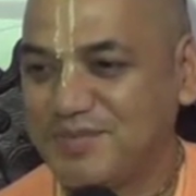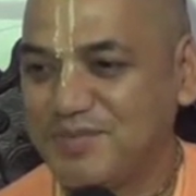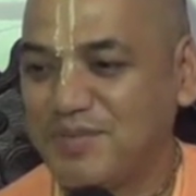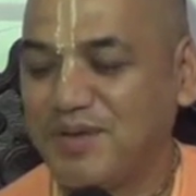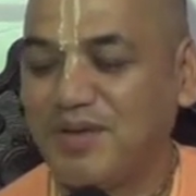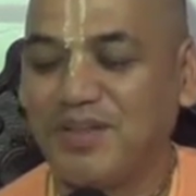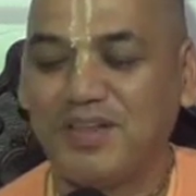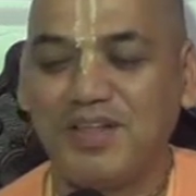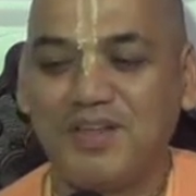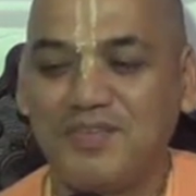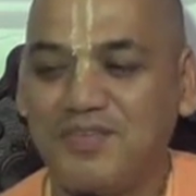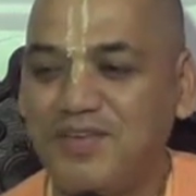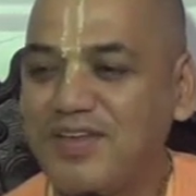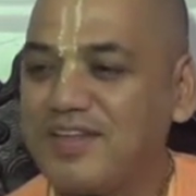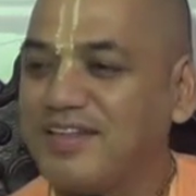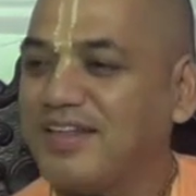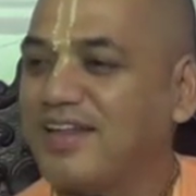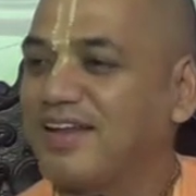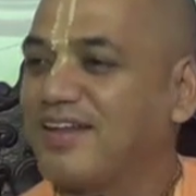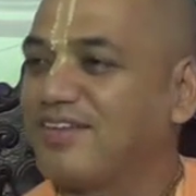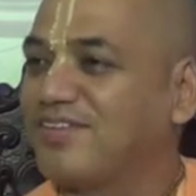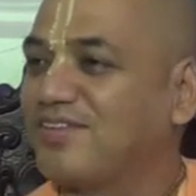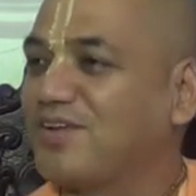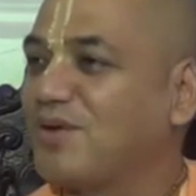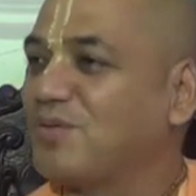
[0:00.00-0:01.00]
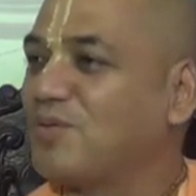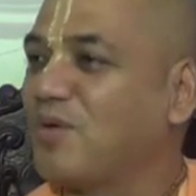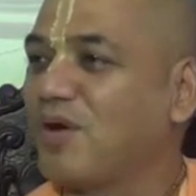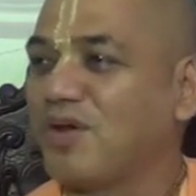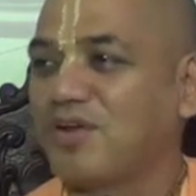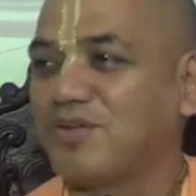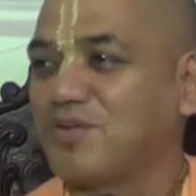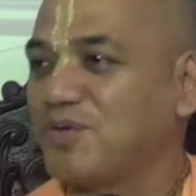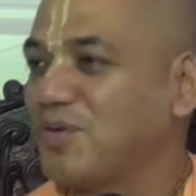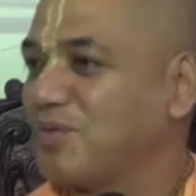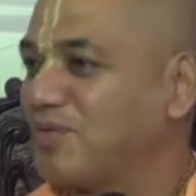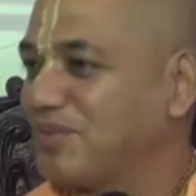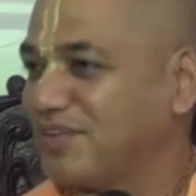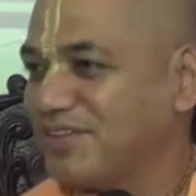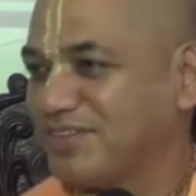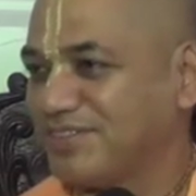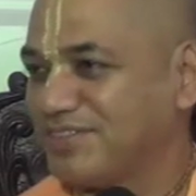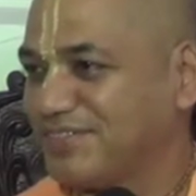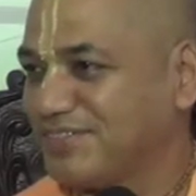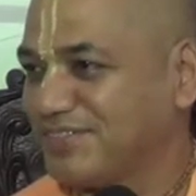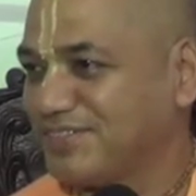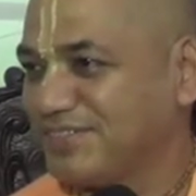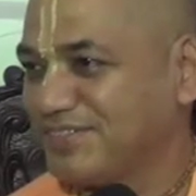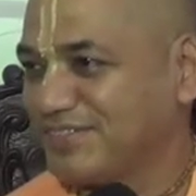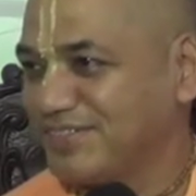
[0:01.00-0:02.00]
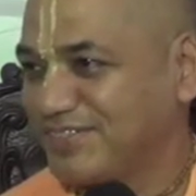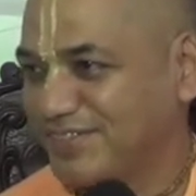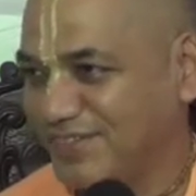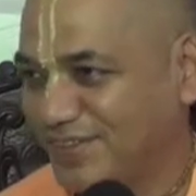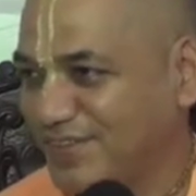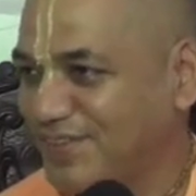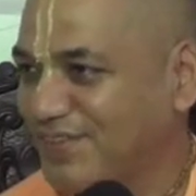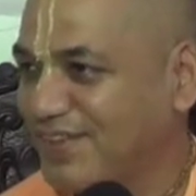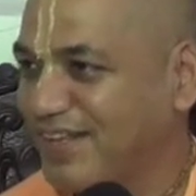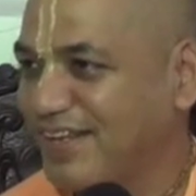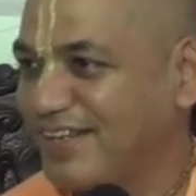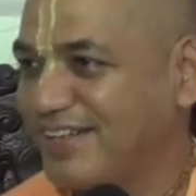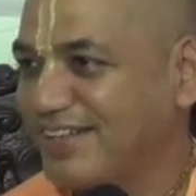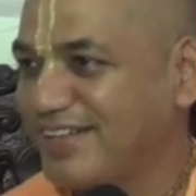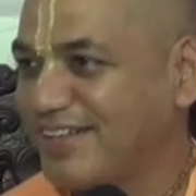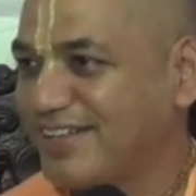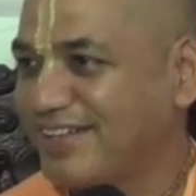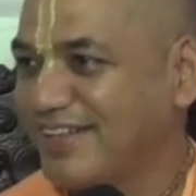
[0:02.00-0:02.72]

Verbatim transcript: Because if he's arrested, war is over. You know that?